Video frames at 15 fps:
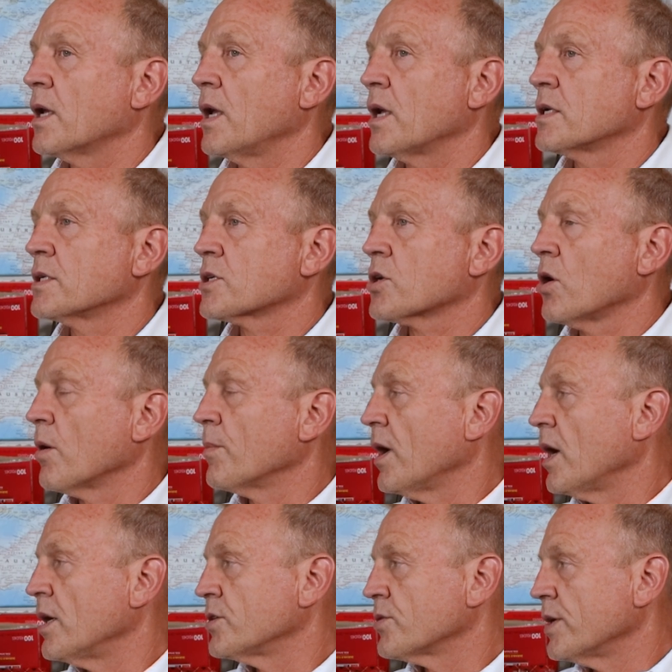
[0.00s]
cake is
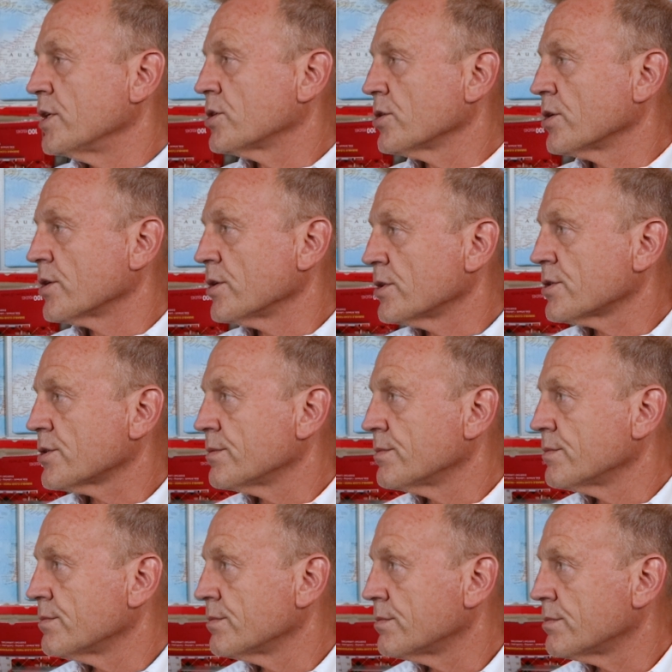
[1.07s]
carbohydrate sugars,
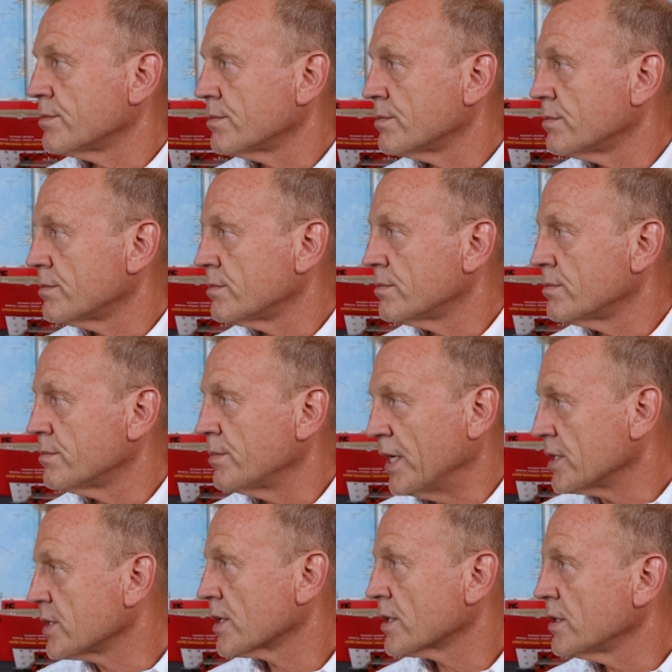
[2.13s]

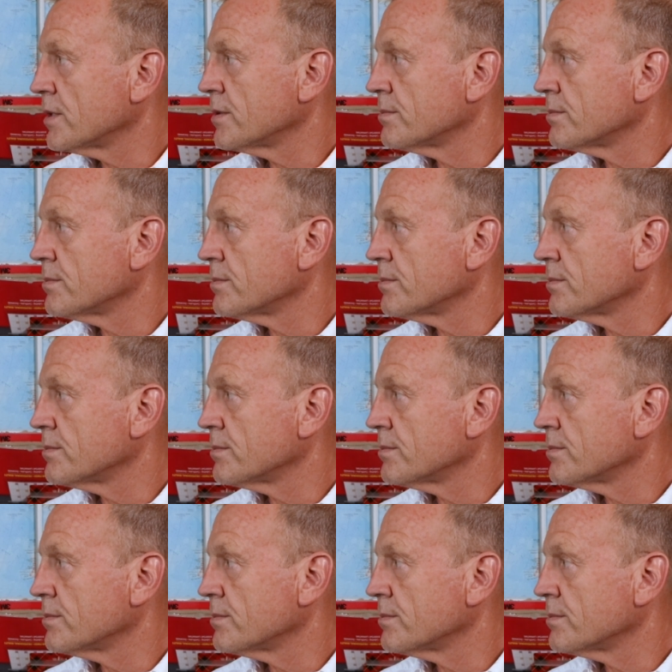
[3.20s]
basically.